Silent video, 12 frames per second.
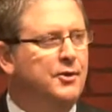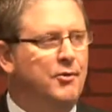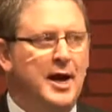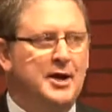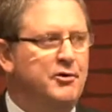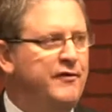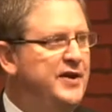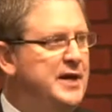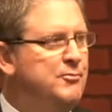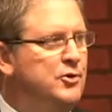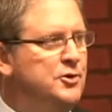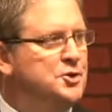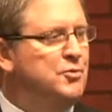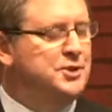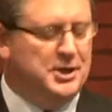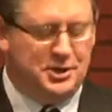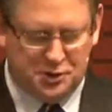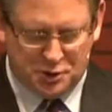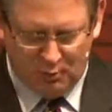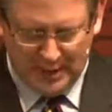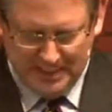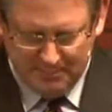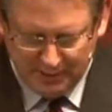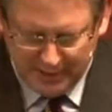The writer of Hebrews was
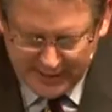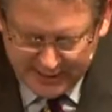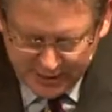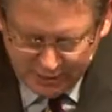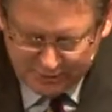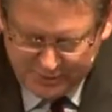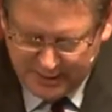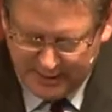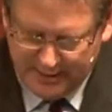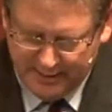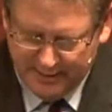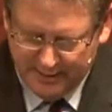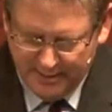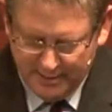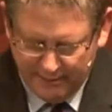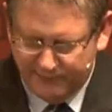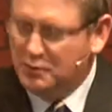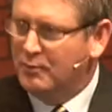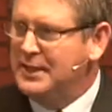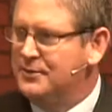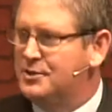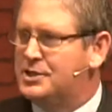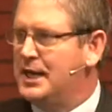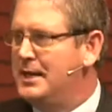extremely guilty of
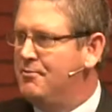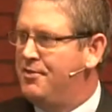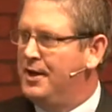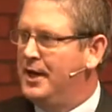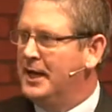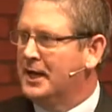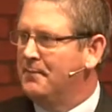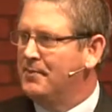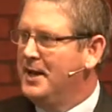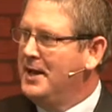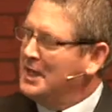doing the same thing.